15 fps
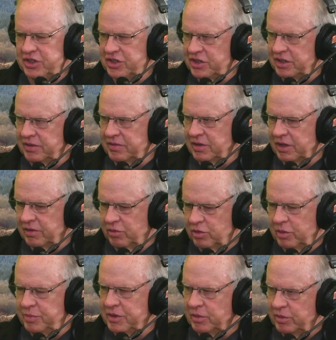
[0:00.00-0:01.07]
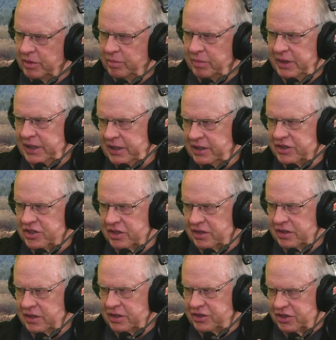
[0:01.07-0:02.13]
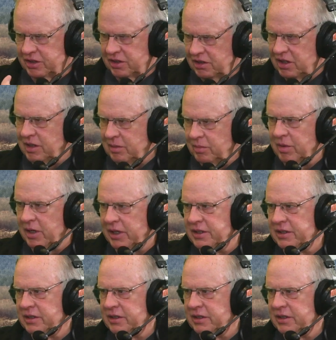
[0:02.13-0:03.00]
this a group that would meet? It's a club, right?